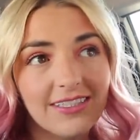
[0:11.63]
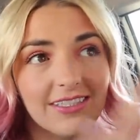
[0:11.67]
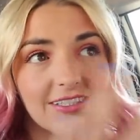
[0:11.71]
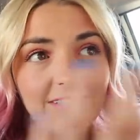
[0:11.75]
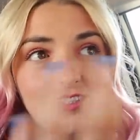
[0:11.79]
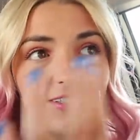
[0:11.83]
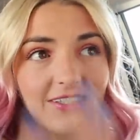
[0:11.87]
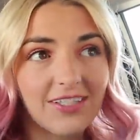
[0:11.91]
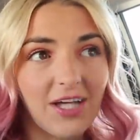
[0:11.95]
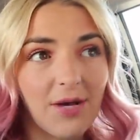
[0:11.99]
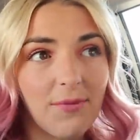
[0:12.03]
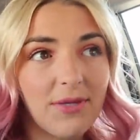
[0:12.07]

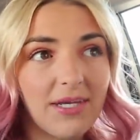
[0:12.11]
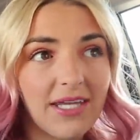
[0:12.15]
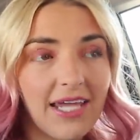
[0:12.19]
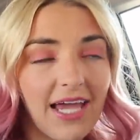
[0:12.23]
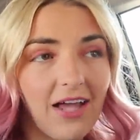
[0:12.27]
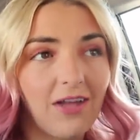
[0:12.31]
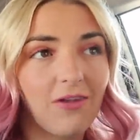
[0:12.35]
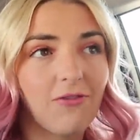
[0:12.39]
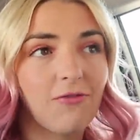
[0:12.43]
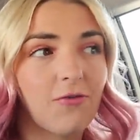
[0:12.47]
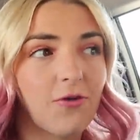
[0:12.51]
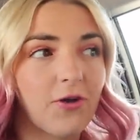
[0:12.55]
There's some in
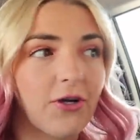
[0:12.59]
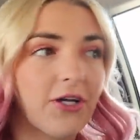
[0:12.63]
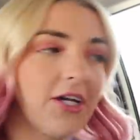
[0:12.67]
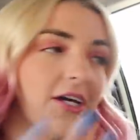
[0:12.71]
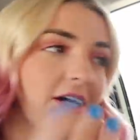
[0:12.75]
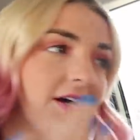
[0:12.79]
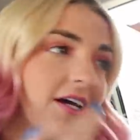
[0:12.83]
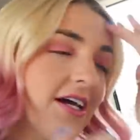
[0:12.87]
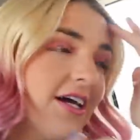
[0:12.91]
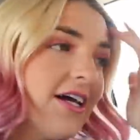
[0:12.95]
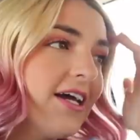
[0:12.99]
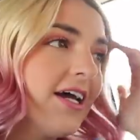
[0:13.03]

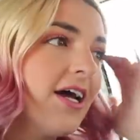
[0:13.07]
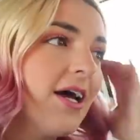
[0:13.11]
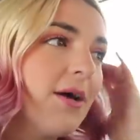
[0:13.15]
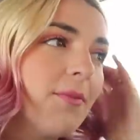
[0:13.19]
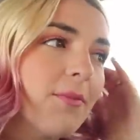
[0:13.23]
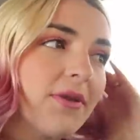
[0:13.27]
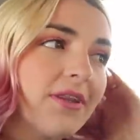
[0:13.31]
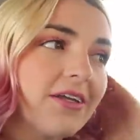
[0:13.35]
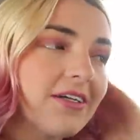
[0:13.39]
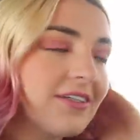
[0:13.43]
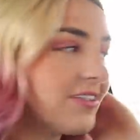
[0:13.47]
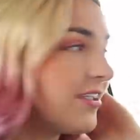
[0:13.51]
California,
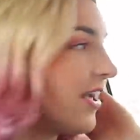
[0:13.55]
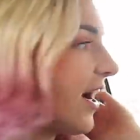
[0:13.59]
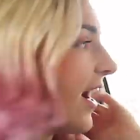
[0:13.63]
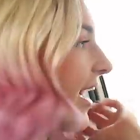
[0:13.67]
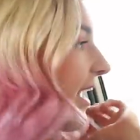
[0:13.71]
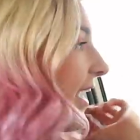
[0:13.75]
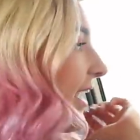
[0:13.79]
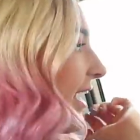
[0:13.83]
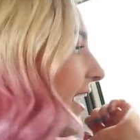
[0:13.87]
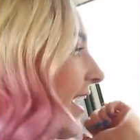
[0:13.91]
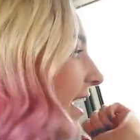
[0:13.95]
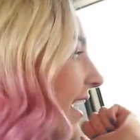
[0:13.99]
but there's not
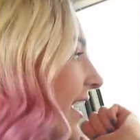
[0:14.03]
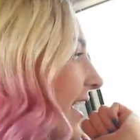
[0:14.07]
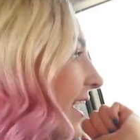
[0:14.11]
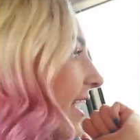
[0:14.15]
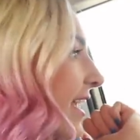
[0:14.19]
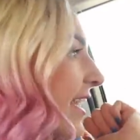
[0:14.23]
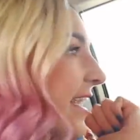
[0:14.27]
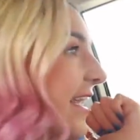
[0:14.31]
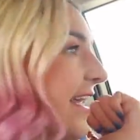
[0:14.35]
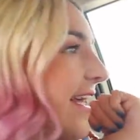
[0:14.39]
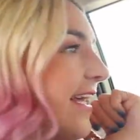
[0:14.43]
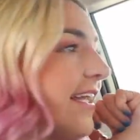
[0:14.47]
any
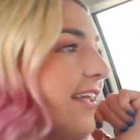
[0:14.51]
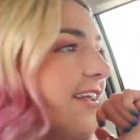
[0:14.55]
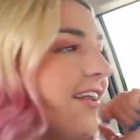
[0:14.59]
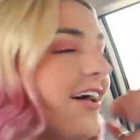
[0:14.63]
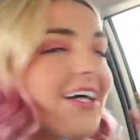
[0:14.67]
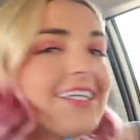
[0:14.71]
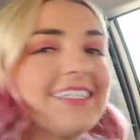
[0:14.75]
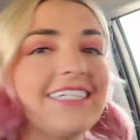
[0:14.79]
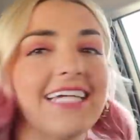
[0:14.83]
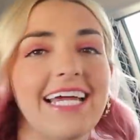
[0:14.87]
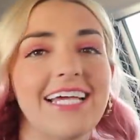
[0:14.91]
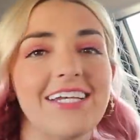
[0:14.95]
in
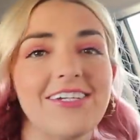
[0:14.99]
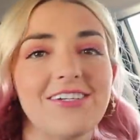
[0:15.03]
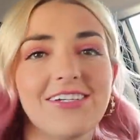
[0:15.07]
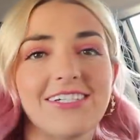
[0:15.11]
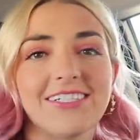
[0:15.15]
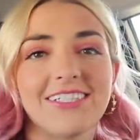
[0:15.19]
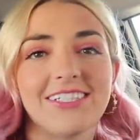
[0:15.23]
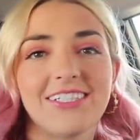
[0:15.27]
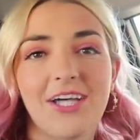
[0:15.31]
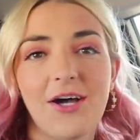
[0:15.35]
Los Angeles.